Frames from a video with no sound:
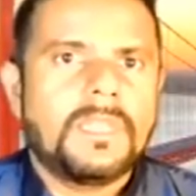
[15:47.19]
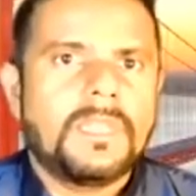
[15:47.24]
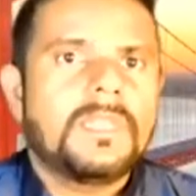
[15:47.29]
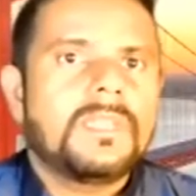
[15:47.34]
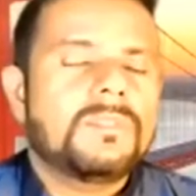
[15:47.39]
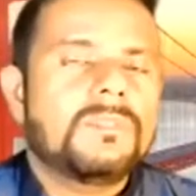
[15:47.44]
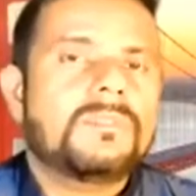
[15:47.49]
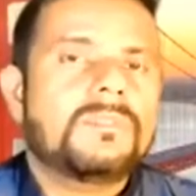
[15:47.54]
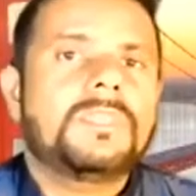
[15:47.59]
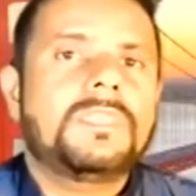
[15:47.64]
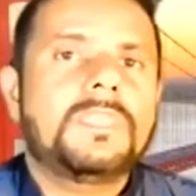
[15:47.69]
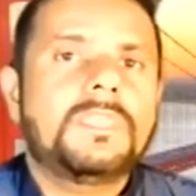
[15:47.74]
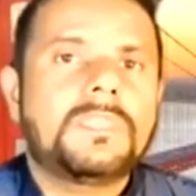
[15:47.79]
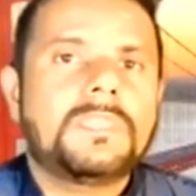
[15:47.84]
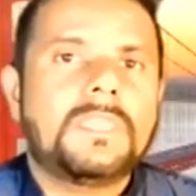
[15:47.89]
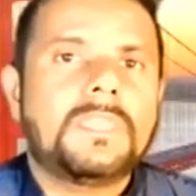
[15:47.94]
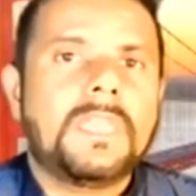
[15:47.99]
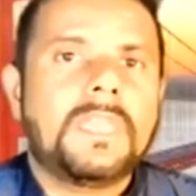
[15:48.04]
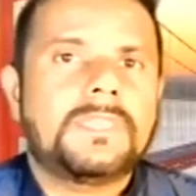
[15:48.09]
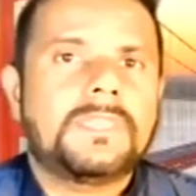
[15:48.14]
So this
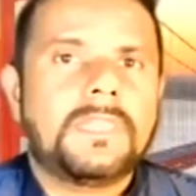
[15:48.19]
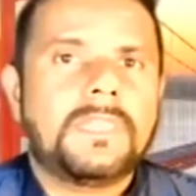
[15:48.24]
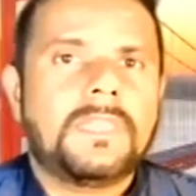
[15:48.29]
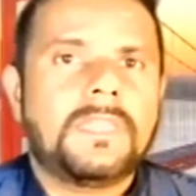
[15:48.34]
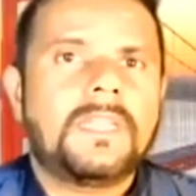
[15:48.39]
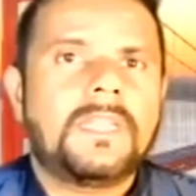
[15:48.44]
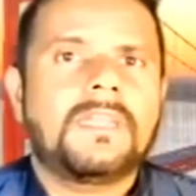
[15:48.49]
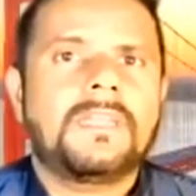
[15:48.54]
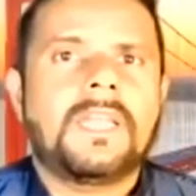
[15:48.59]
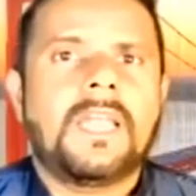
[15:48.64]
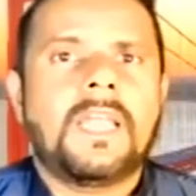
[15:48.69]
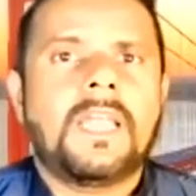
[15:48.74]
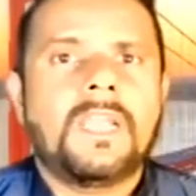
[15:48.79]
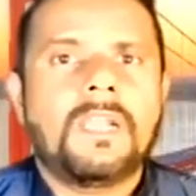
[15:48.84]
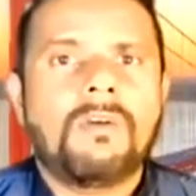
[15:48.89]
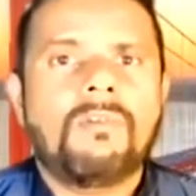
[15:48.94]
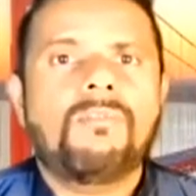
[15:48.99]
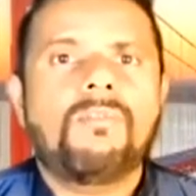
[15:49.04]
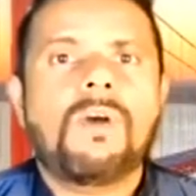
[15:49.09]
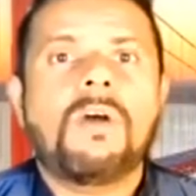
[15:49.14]
actually allow
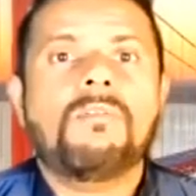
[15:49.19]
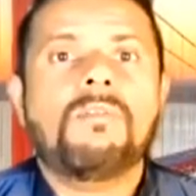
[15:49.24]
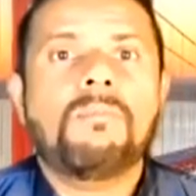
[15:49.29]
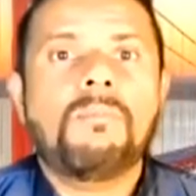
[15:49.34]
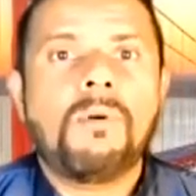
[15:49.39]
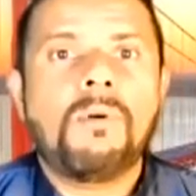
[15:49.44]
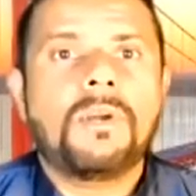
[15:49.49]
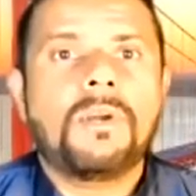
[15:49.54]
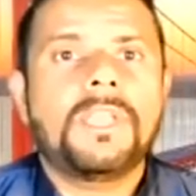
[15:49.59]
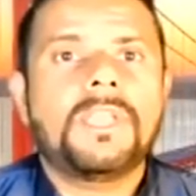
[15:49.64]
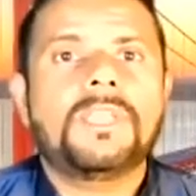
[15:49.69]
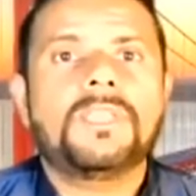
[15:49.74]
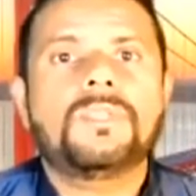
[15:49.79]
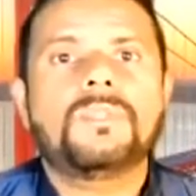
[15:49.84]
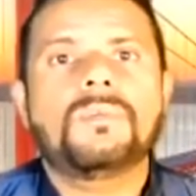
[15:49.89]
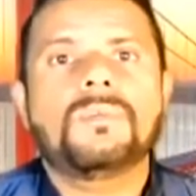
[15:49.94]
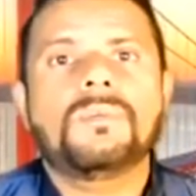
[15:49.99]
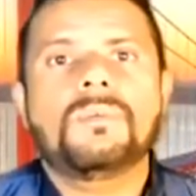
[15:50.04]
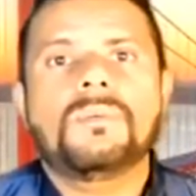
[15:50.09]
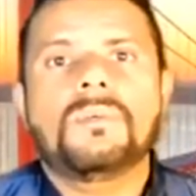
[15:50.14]
for our body to